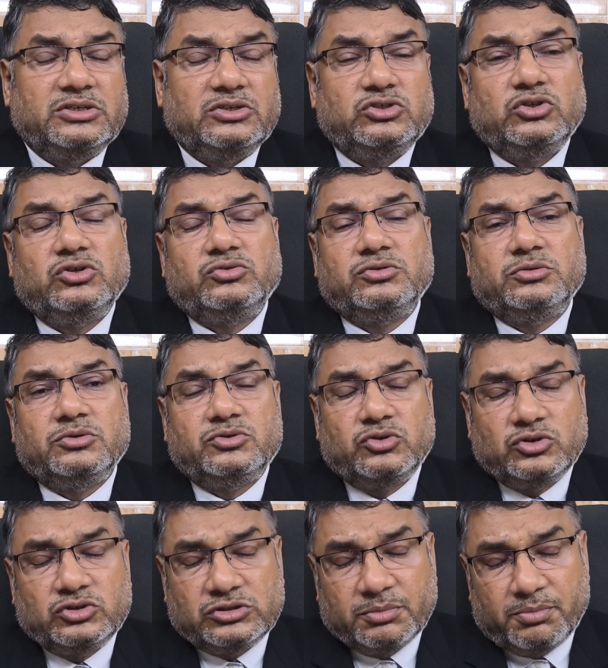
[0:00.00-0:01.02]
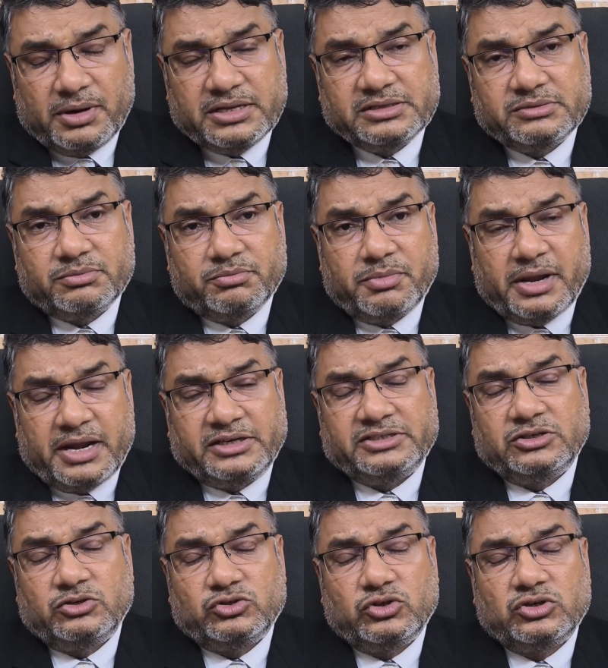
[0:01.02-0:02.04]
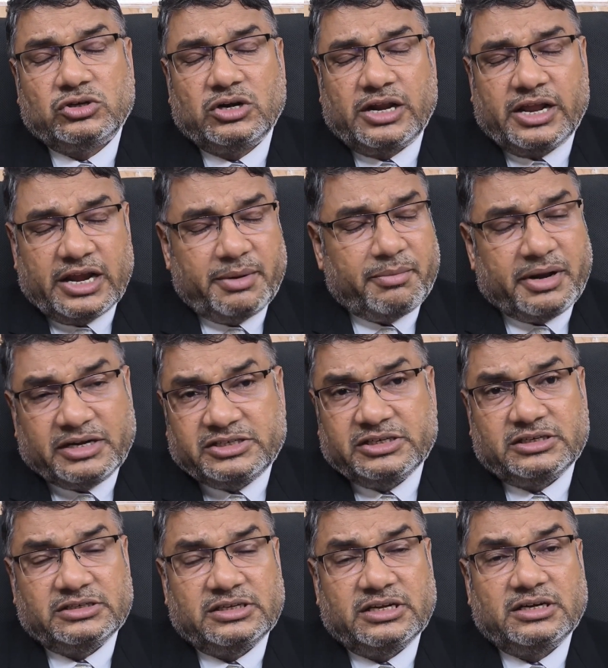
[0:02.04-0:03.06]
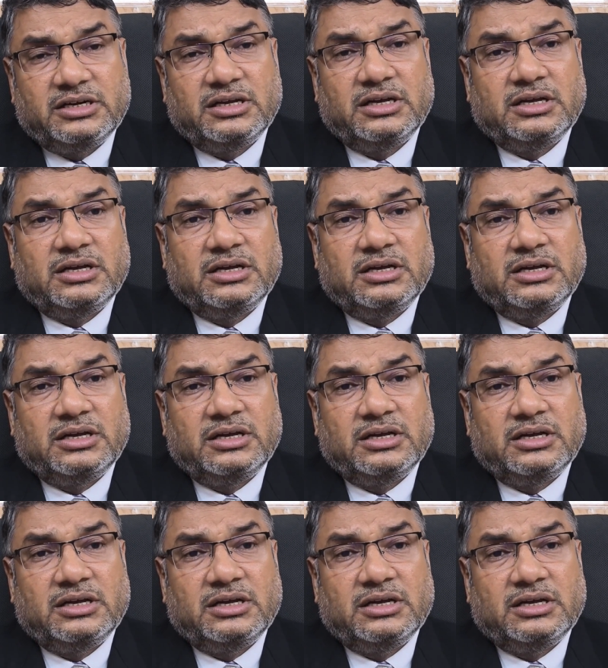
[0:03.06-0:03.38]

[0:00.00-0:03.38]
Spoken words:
You should simply mention, you should clearly mention that